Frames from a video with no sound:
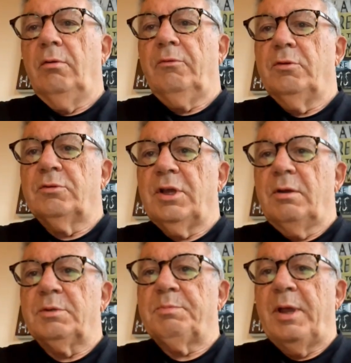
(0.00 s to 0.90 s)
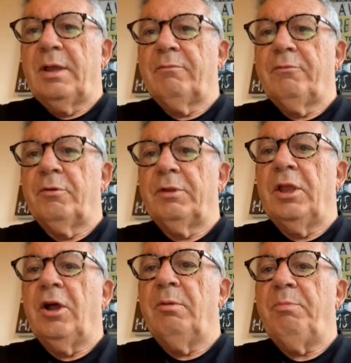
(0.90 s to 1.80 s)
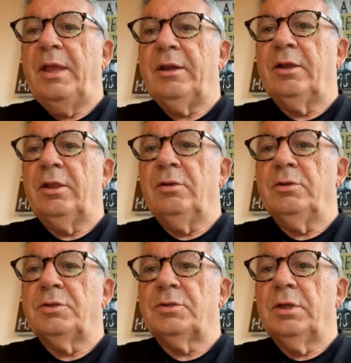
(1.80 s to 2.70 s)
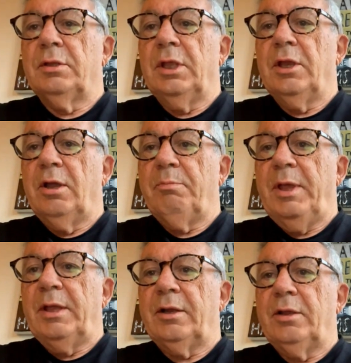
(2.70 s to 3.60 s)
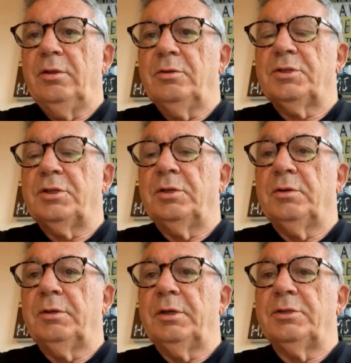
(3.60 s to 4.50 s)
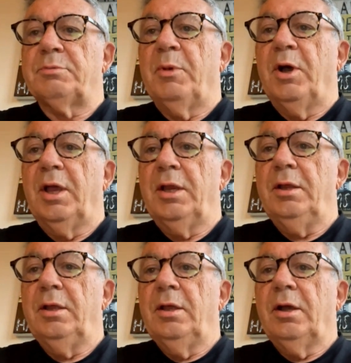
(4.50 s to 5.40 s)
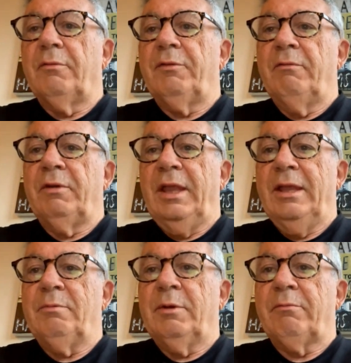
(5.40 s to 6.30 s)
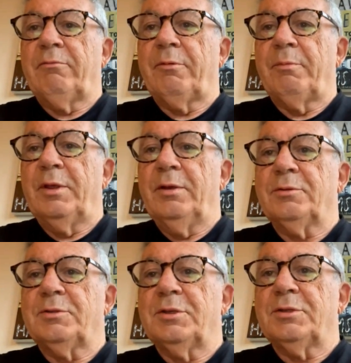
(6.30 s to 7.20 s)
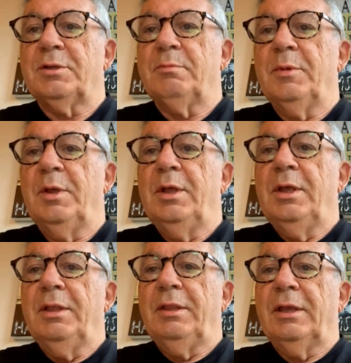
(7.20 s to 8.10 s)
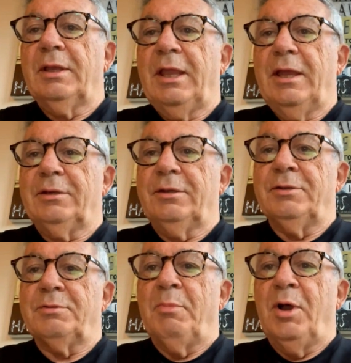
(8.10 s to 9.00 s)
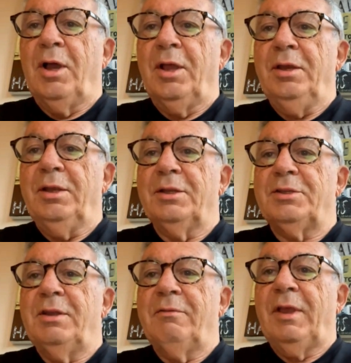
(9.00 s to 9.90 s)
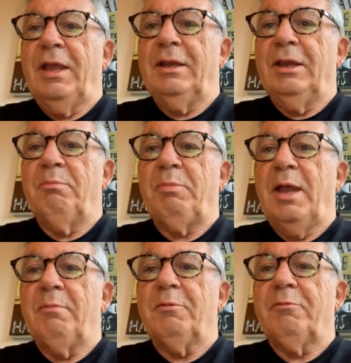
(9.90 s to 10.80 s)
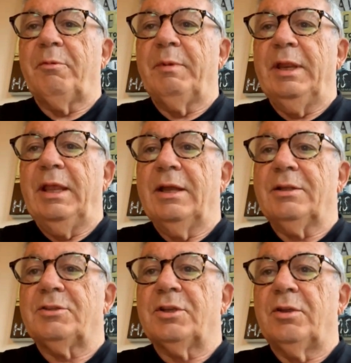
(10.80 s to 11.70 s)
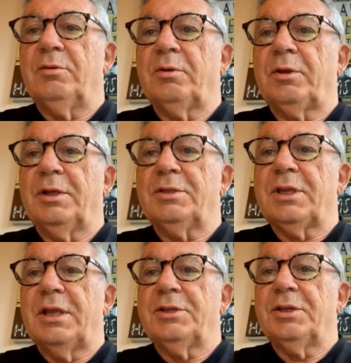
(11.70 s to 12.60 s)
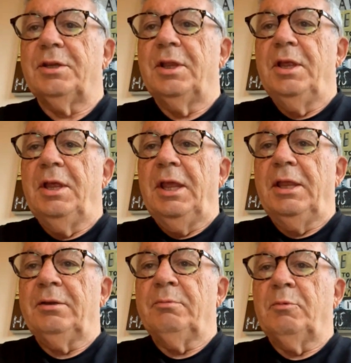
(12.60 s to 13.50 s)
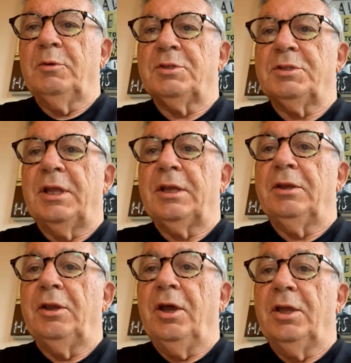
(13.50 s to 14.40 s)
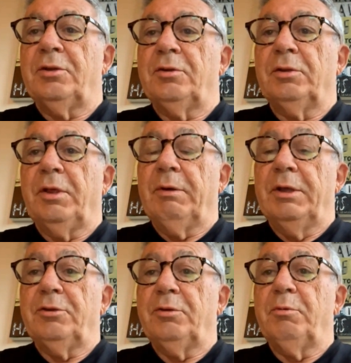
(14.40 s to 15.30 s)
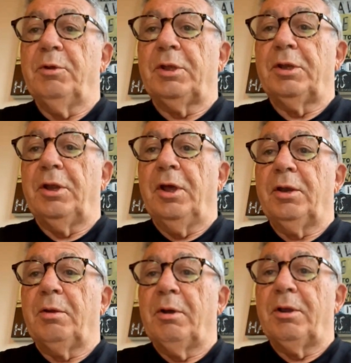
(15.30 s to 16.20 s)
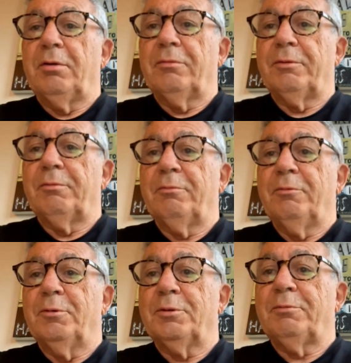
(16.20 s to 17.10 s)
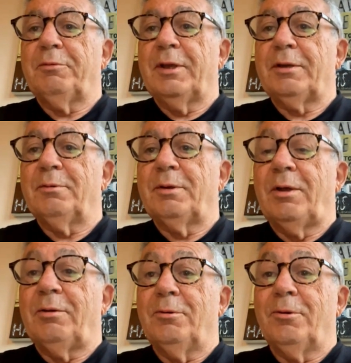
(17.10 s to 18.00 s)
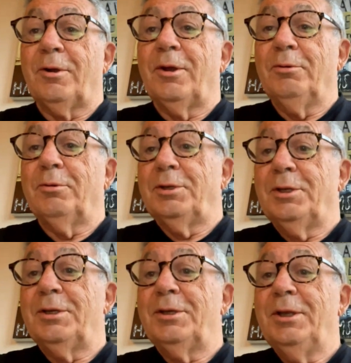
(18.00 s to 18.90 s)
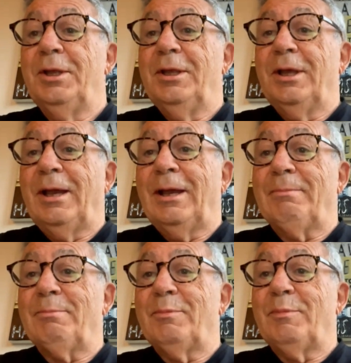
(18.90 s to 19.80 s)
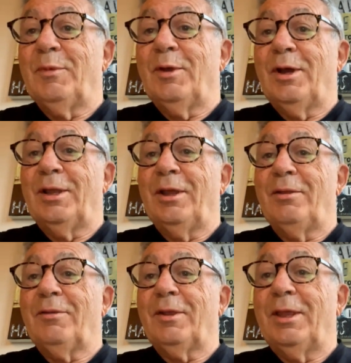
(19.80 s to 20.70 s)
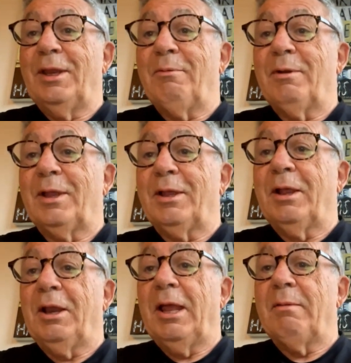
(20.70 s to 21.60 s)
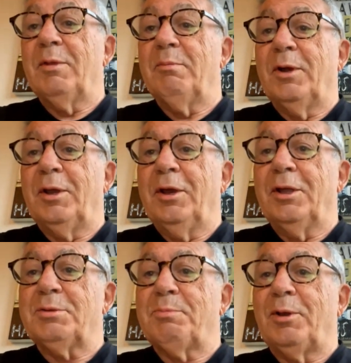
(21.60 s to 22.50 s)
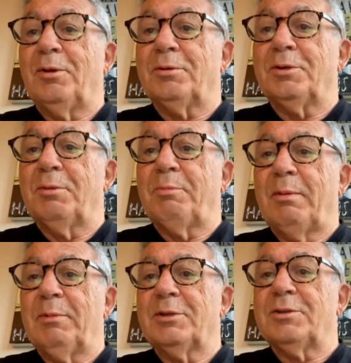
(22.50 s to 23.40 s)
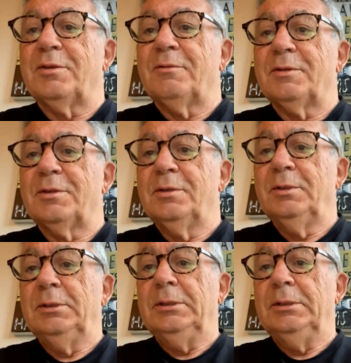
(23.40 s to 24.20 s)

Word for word: Oh, of course, I was paying for it. The okay. iPad I used... The iPad I use to do it is mine. Mm. I've never had one from the health system. The account is mine. It's never had any payment from any outside organisation, and it was done at night. And although I do work at night quite often for Te Whatu Ora, or did, um, I don't think anyone can claim that my nights belong to the public service.